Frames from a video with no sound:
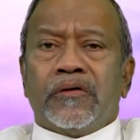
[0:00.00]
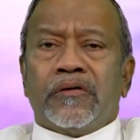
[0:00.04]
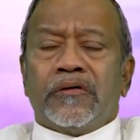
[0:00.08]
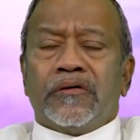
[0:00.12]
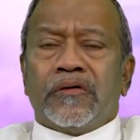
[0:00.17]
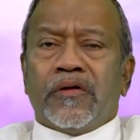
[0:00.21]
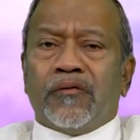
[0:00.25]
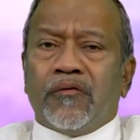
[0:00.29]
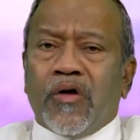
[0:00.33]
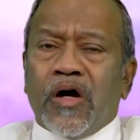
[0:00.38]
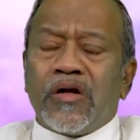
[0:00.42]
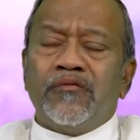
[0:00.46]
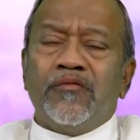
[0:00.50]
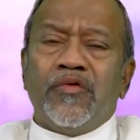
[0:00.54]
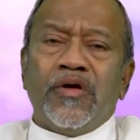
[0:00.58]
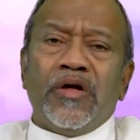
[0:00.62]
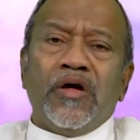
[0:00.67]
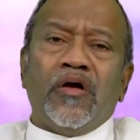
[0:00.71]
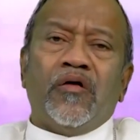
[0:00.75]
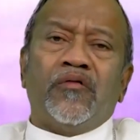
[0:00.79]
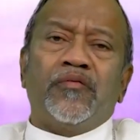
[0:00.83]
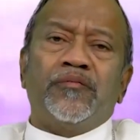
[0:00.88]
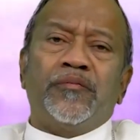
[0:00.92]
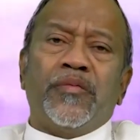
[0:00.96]
The one
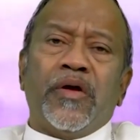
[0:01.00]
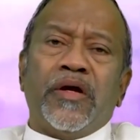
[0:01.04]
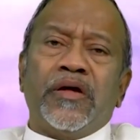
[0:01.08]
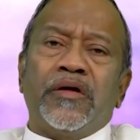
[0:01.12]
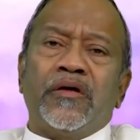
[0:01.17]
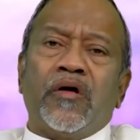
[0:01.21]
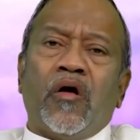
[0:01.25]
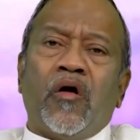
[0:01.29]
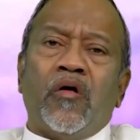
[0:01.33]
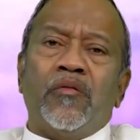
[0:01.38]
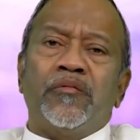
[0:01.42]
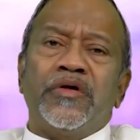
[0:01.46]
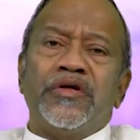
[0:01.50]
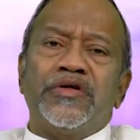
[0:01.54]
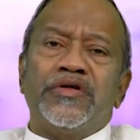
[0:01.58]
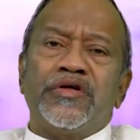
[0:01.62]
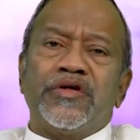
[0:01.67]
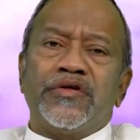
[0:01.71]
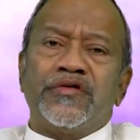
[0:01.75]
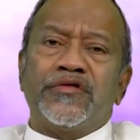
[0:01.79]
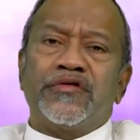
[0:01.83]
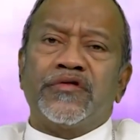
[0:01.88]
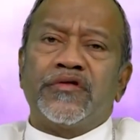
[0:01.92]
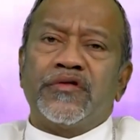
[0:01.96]
way of paying homage
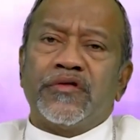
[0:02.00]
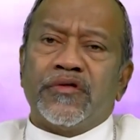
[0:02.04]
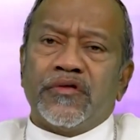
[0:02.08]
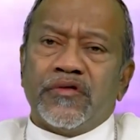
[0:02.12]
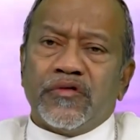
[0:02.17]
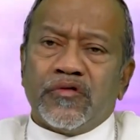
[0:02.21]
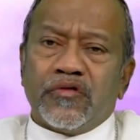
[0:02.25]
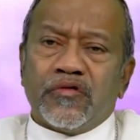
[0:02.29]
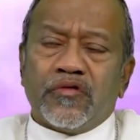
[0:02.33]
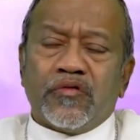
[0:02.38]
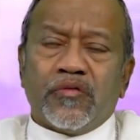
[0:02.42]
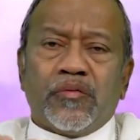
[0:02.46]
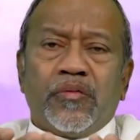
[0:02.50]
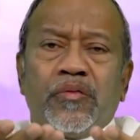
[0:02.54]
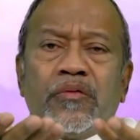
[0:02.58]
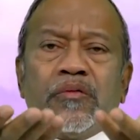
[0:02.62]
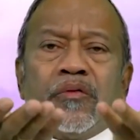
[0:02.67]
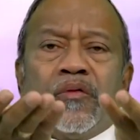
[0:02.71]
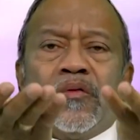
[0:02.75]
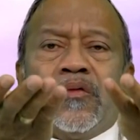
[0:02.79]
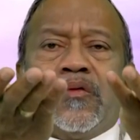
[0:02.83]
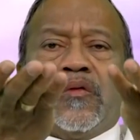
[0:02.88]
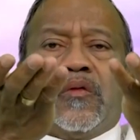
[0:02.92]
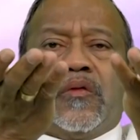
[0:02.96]
is to
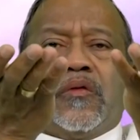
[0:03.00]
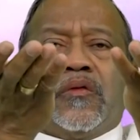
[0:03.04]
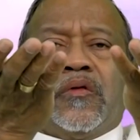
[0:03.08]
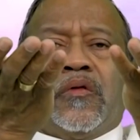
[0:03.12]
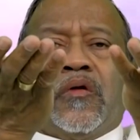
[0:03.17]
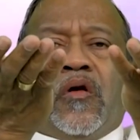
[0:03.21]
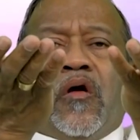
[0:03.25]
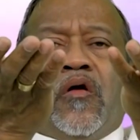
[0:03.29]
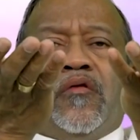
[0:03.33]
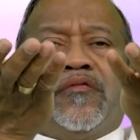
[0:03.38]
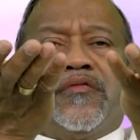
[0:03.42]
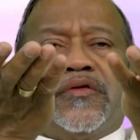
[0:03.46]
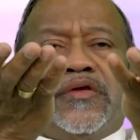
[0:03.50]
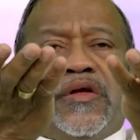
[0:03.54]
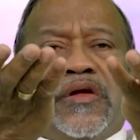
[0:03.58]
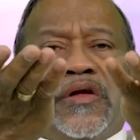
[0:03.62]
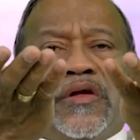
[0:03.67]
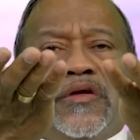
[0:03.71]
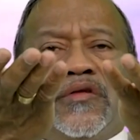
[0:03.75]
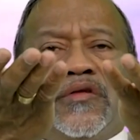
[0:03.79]
offer the